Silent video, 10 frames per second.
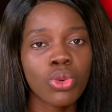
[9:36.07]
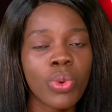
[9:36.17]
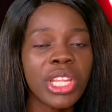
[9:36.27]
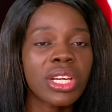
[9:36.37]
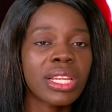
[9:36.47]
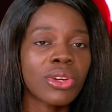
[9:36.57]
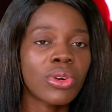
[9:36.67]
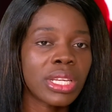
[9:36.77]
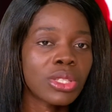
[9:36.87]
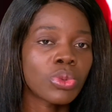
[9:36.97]
So when you click
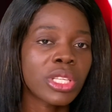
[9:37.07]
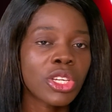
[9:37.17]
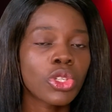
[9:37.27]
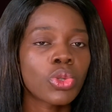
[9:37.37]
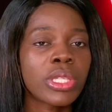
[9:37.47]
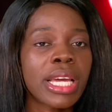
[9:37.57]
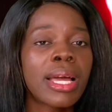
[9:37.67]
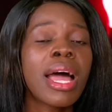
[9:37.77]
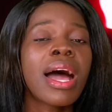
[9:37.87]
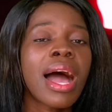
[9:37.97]
on it, to take you to their